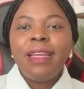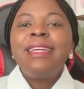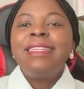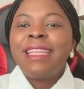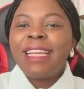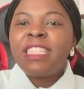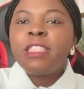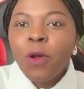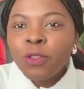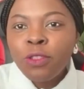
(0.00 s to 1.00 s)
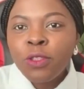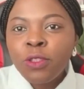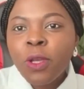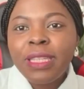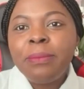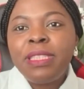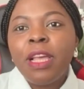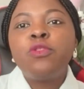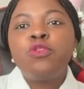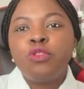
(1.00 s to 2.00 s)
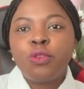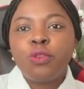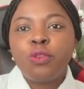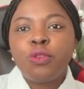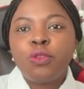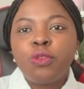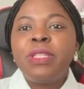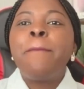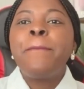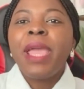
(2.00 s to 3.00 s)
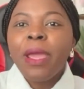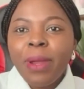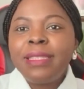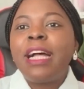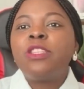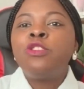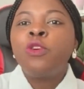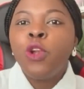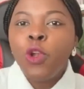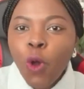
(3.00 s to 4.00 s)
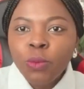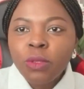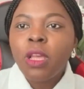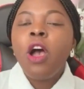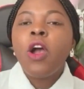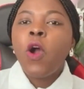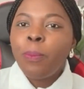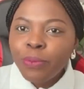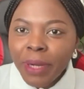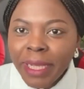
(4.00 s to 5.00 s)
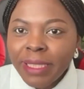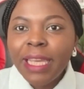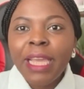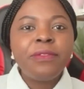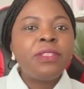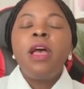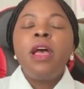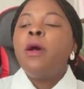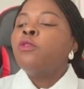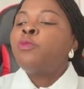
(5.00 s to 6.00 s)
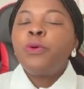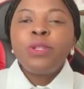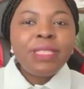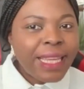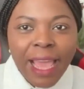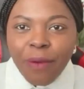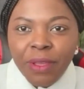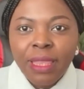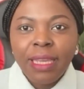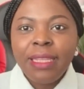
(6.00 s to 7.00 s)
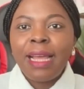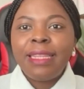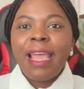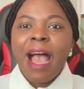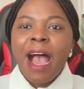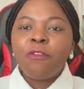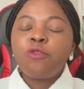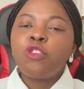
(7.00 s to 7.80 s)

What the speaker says: They sponsor themselves through school. There are parents that took loans, cooperatives, put in everything that they have to